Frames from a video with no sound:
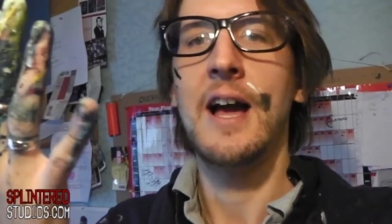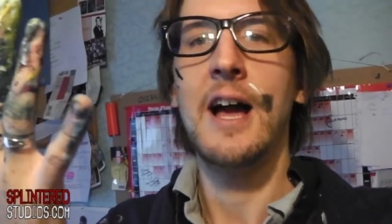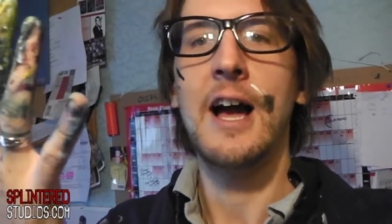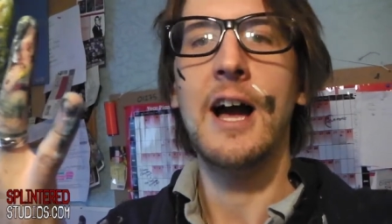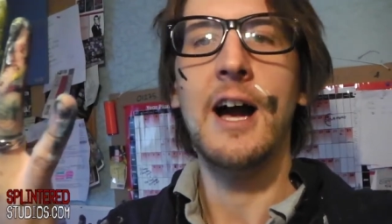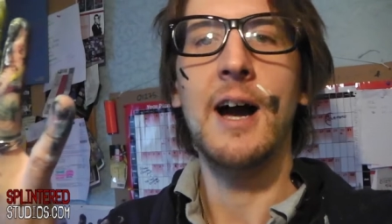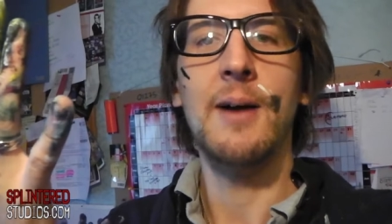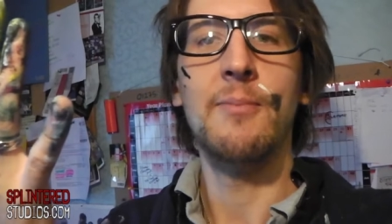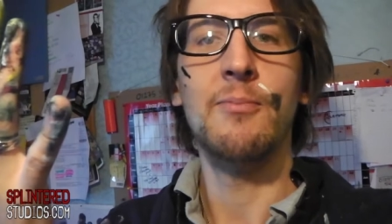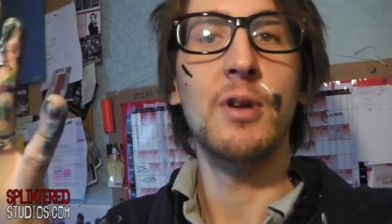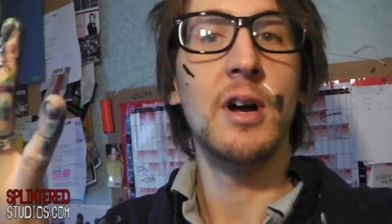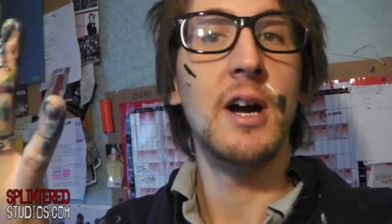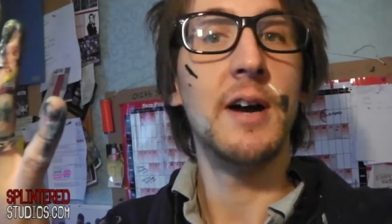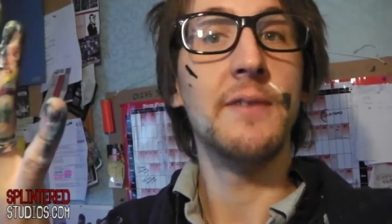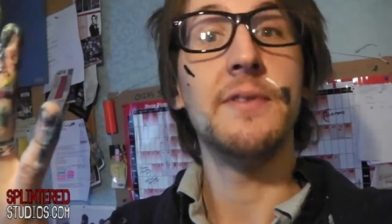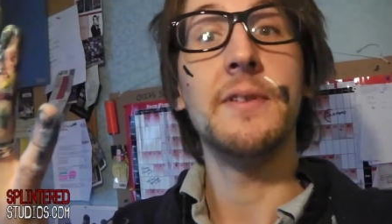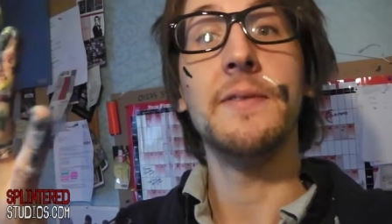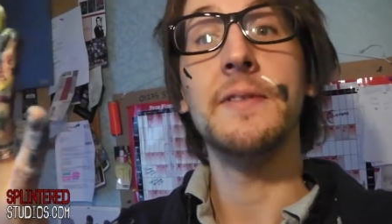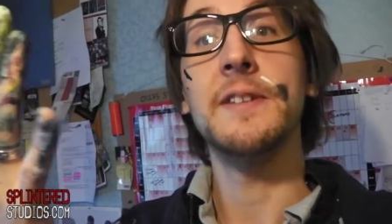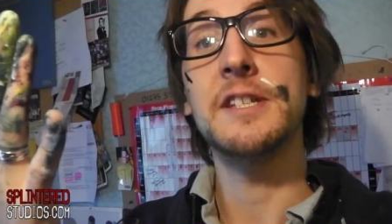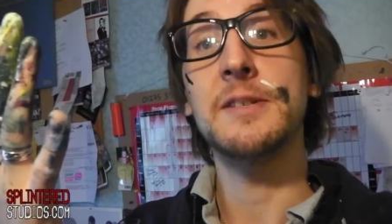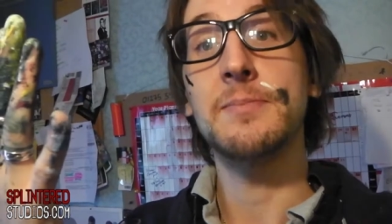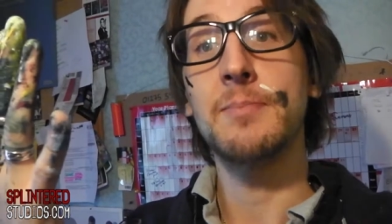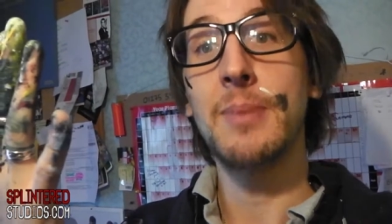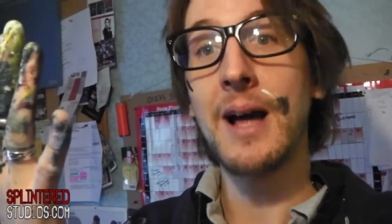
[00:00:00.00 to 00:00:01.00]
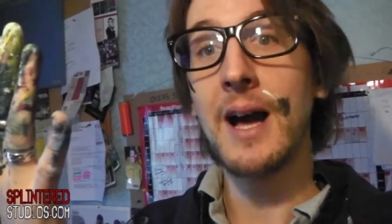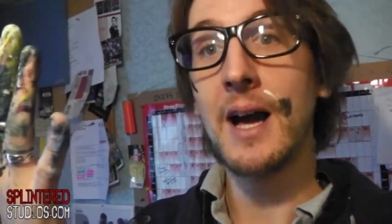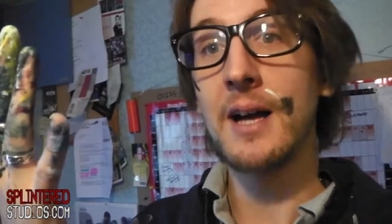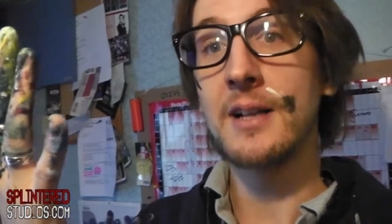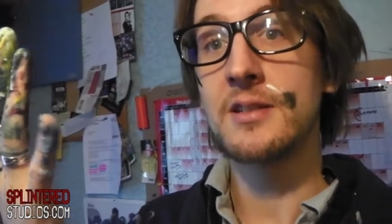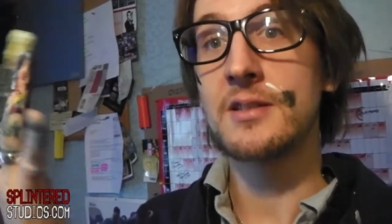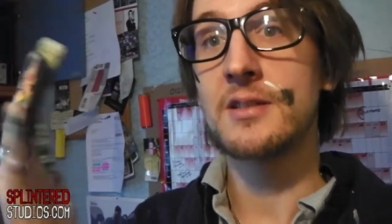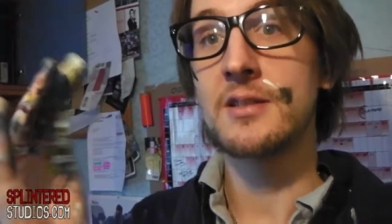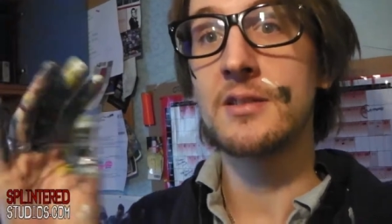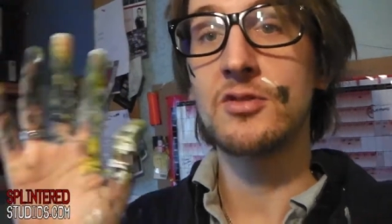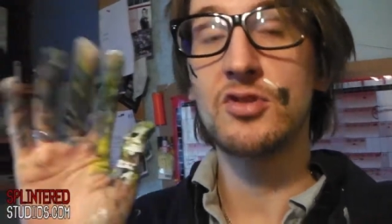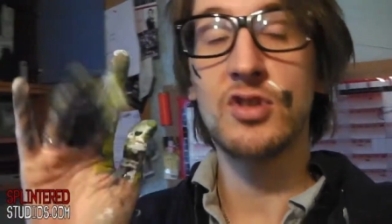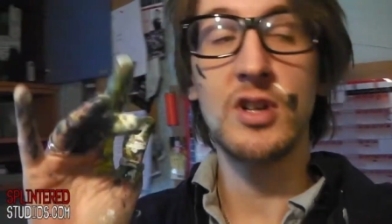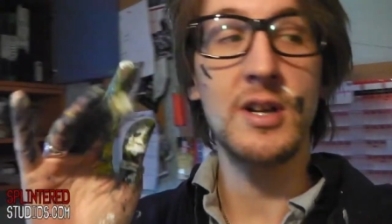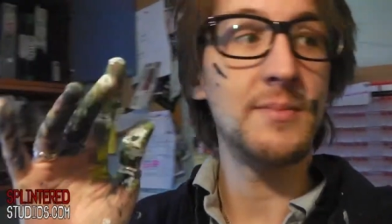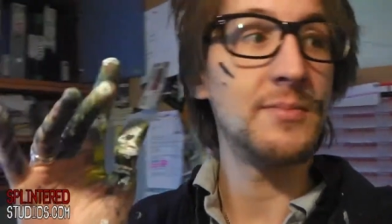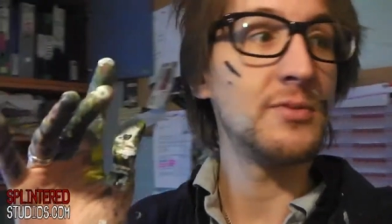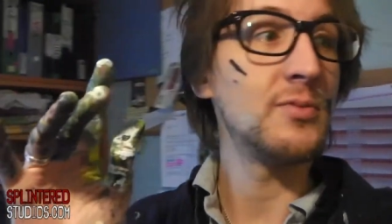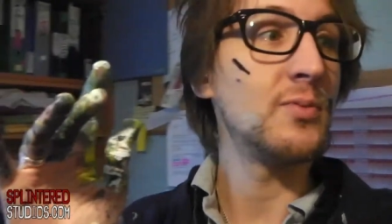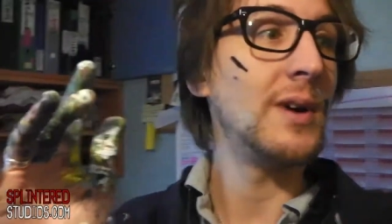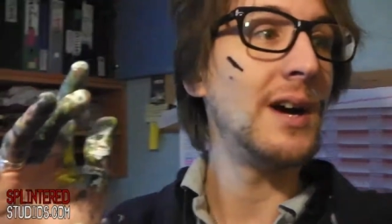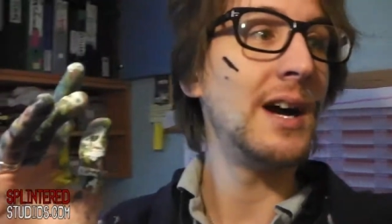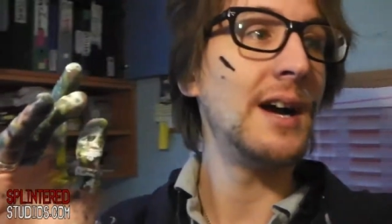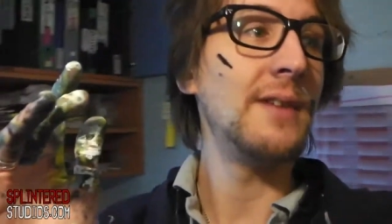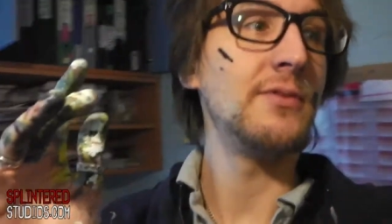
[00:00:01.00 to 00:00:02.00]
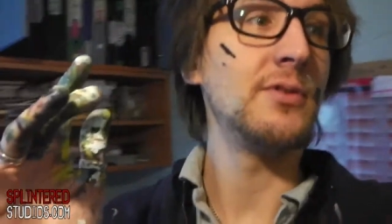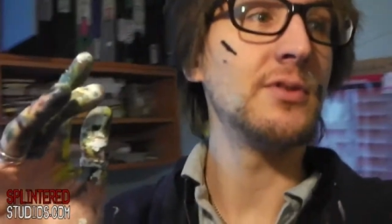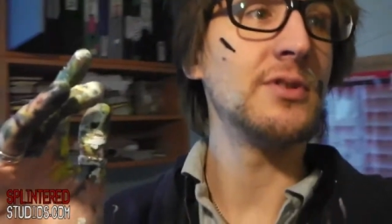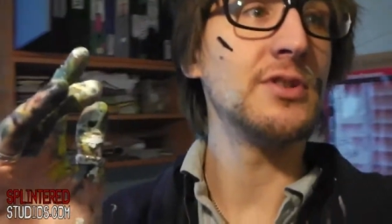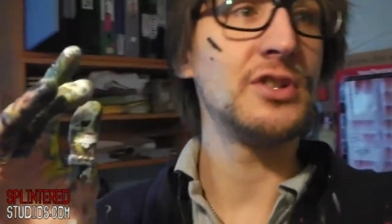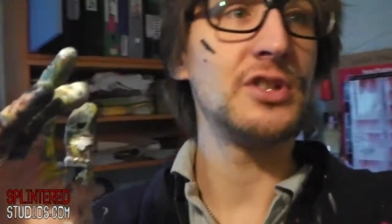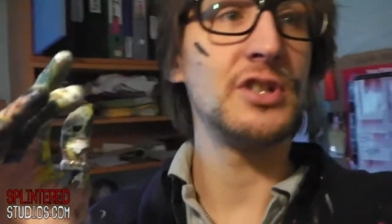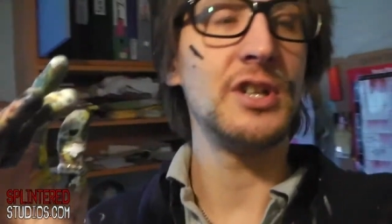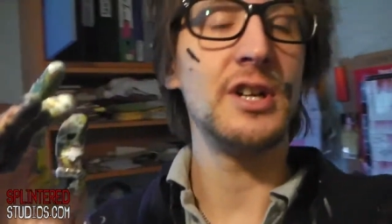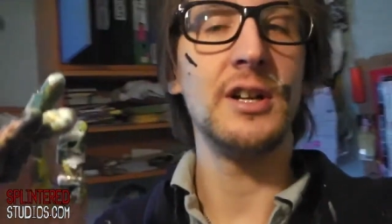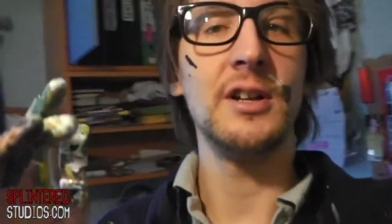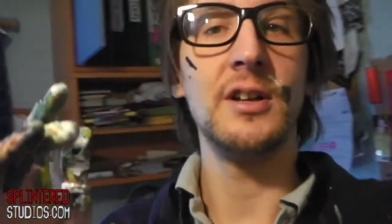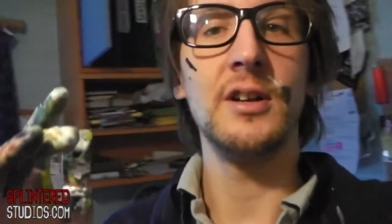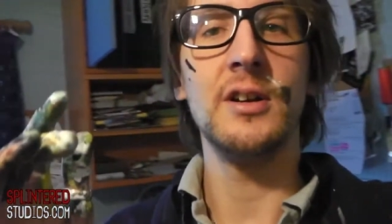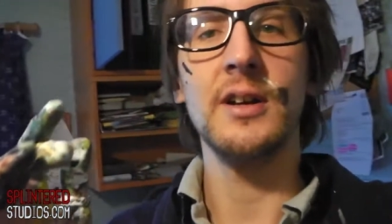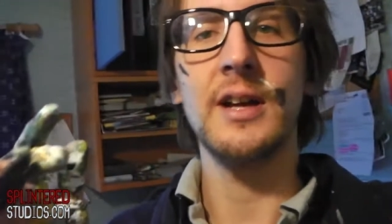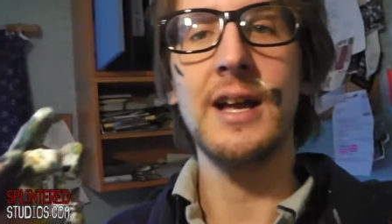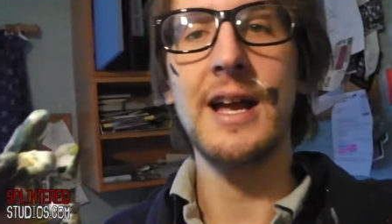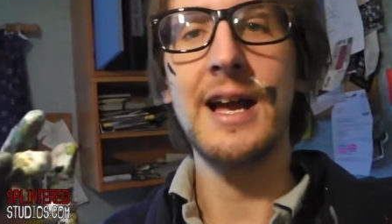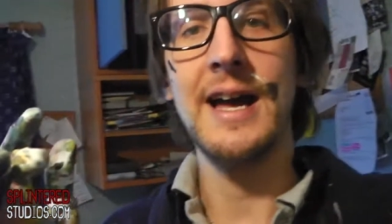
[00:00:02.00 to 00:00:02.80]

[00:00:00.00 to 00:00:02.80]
Right, I've done the splats, drips, what have you on Sherlock,